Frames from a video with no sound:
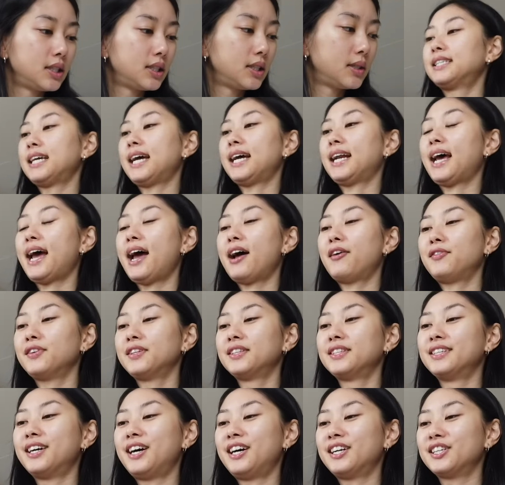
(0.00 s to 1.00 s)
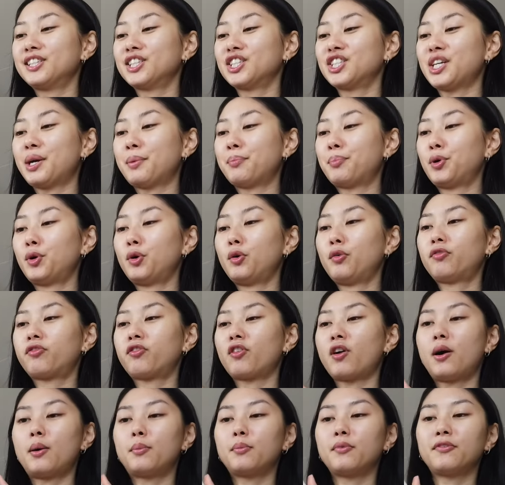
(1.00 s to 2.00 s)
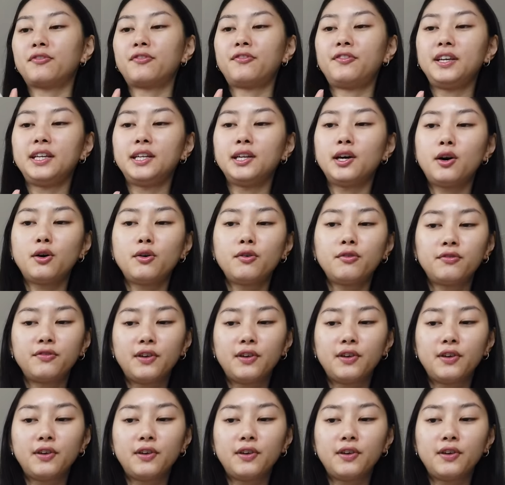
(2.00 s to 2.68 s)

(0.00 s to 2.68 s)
Then I have another shampoo from Vino,